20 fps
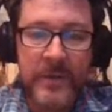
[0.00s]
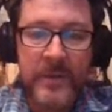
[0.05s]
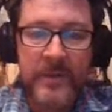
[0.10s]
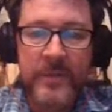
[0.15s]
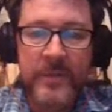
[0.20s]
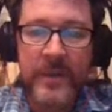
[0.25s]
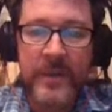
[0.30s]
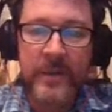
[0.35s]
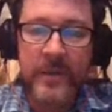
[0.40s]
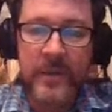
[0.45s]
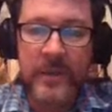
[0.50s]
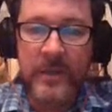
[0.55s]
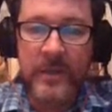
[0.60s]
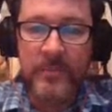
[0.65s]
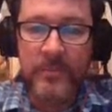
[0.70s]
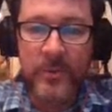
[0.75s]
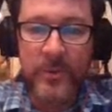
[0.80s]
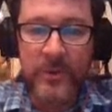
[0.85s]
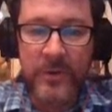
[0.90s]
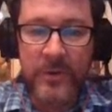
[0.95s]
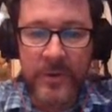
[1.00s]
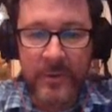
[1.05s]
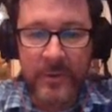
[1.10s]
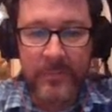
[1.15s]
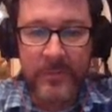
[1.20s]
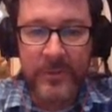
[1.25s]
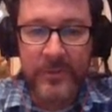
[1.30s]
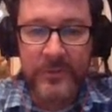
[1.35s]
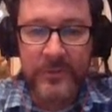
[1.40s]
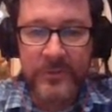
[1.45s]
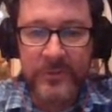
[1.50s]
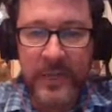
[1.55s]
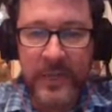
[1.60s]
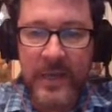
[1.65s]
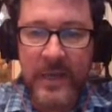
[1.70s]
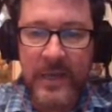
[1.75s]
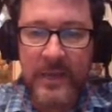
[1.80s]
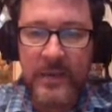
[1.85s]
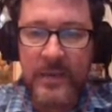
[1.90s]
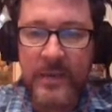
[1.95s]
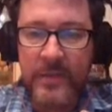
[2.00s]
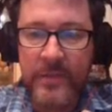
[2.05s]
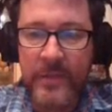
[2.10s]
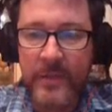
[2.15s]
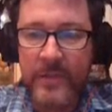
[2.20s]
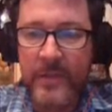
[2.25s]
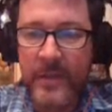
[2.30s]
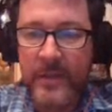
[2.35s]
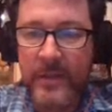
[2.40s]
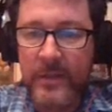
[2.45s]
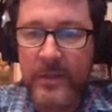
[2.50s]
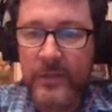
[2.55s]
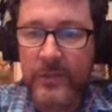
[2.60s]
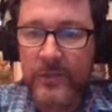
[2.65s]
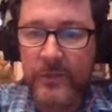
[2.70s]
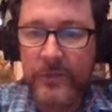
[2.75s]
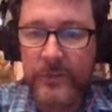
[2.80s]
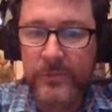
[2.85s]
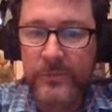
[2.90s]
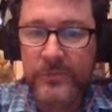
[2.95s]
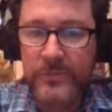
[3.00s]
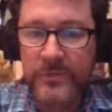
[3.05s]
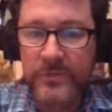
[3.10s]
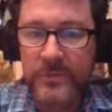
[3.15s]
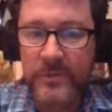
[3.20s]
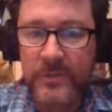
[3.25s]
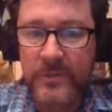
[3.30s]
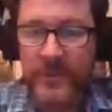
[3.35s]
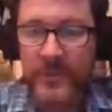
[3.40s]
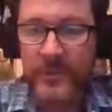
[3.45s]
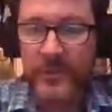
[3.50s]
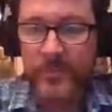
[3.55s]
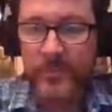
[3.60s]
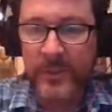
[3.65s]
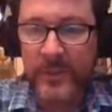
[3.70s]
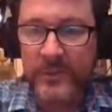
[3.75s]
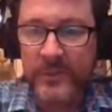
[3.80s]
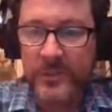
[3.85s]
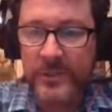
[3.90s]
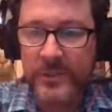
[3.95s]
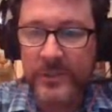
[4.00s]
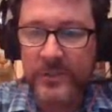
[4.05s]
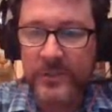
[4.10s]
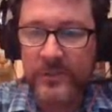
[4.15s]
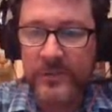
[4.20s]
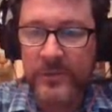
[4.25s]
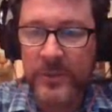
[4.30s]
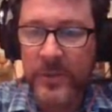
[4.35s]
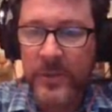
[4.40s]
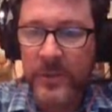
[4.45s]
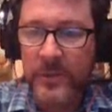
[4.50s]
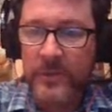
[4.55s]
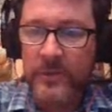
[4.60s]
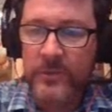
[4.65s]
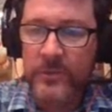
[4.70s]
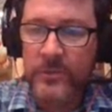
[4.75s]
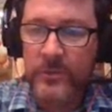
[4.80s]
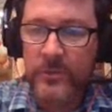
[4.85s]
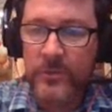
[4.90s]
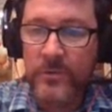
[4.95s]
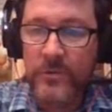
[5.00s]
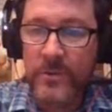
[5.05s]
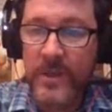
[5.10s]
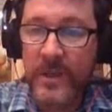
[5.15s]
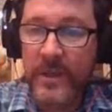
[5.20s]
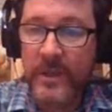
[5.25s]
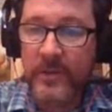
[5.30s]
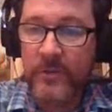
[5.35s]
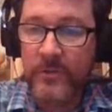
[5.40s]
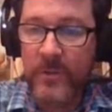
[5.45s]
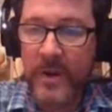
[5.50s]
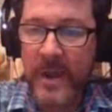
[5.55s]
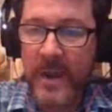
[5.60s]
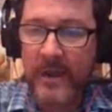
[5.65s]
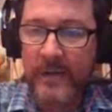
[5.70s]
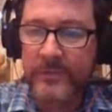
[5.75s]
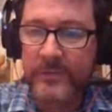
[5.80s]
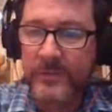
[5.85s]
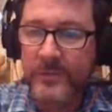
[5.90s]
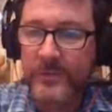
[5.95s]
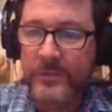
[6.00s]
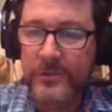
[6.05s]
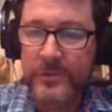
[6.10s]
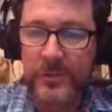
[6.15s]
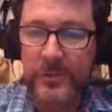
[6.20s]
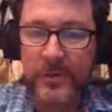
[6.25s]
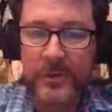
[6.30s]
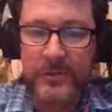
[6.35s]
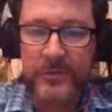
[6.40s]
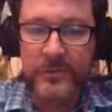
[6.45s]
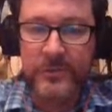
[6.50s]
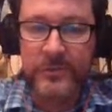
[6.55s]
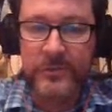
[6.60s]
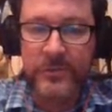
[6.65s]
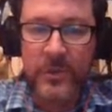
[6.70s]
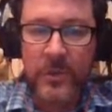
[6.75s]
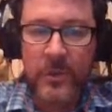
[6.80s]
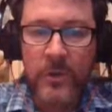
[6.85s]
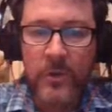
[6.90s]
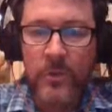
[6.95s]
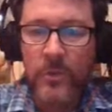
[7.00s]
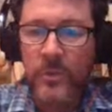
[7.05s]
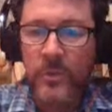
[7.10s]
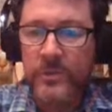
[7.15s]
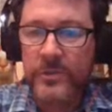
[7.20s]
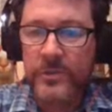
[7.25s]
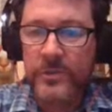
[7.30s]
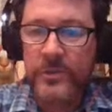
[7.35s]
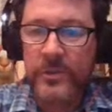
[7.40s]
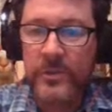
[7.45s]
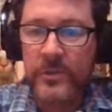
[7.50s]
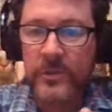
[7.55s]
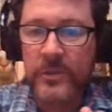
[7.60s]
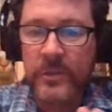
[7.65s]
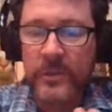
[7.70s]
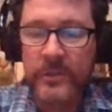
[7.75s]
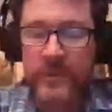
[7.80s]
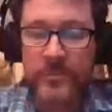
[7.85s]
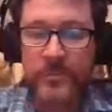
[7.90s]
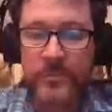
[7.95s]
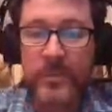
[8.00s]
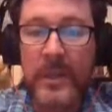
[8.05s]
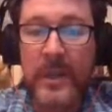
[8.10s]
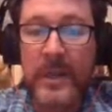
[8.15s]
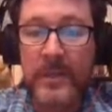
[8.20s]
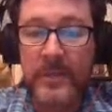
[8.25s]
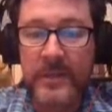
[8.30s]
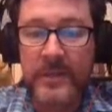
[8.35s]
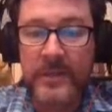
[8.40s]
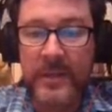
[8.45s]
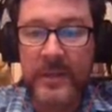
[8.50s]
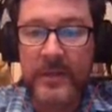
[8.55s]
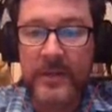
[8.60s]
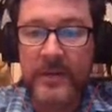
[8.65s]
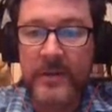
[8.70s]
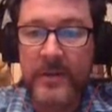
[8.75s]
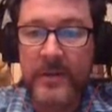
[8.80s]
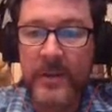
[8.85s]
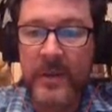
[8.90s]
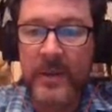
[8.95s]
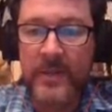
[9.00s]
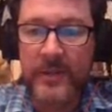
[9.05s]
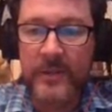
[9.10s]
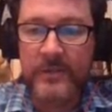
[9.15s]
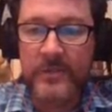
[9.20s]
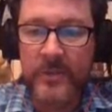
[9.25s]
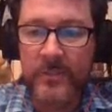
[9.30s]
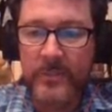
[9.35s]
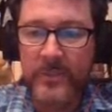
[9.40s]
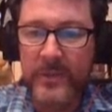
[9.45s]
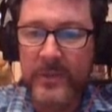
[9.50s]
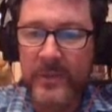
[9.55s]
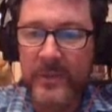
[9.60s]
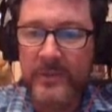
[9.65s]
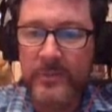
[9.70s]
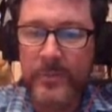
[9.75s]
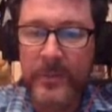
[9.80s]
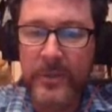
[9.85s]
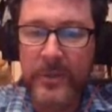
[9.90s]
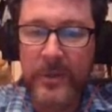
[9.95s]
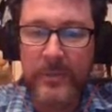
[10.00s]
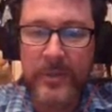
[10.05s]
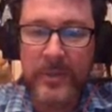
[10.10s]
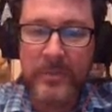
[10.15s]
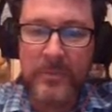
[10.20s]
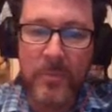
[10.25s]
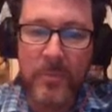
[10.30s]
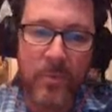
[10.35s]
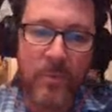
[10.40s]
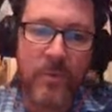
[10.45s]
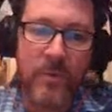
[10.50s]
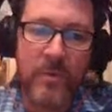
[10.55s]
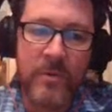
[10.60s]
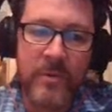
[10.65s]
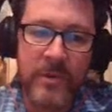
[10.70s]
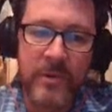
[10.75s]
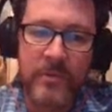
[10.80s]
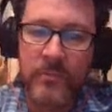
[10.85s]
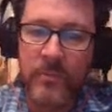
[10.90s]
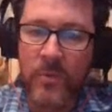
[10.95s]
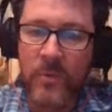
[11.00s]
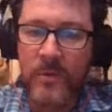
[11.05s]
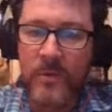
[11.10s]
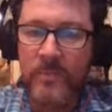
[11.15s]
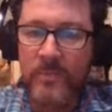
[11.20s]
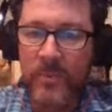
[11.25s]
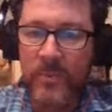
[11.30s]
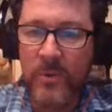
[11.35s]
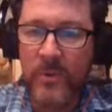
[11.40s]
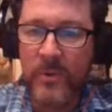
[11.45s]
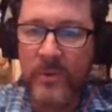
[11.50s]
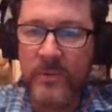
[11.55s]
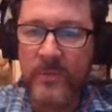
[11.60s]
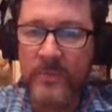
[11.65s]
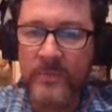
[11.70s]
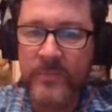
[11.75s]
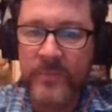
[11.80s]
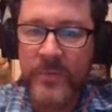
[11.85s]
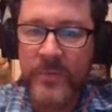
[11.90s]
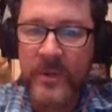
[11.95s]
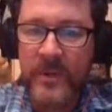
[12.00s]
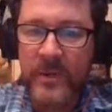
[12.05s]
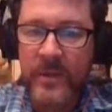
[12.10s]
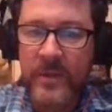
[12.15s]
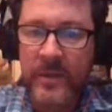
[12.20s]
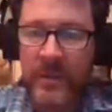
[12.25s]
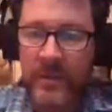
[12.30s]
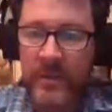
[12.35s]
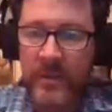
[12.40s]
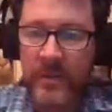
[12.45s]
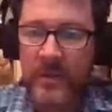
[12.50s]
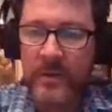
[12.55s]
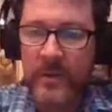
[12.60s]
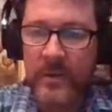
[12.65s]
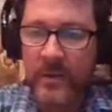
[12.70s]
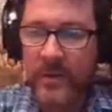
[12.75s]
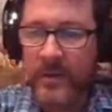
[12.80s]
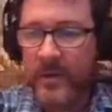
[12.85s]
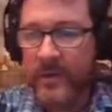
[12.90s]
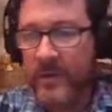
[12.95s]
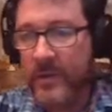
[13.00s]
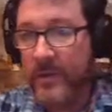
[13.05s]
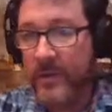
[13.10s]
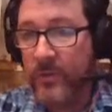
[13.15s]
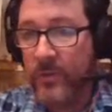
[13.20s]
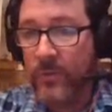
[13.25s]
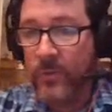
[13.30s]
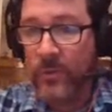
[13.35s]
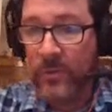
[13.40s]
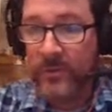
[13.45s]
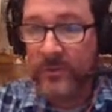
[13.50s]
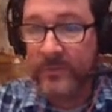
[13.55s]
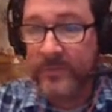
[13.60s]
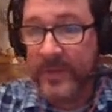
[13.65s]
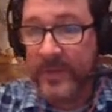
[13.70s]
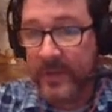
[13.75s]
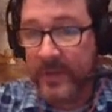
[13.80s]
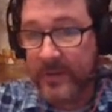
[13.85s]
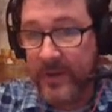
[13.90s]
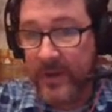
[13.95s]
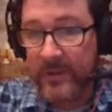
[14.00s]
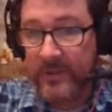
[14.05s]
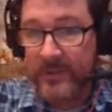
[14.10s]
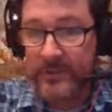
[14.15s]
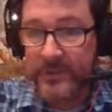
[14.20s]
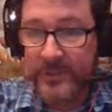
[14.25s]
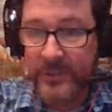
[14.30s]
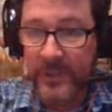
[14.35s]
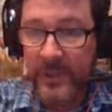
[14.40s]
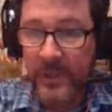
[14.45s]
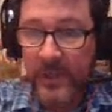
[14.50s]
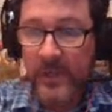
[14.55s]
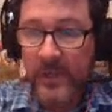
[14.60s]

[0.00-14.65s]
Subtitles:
They can input numbers, and then they can use the spreadsheets to create graphs and charts which explain the data. And that's something that's becoming more and more important in the world of technology.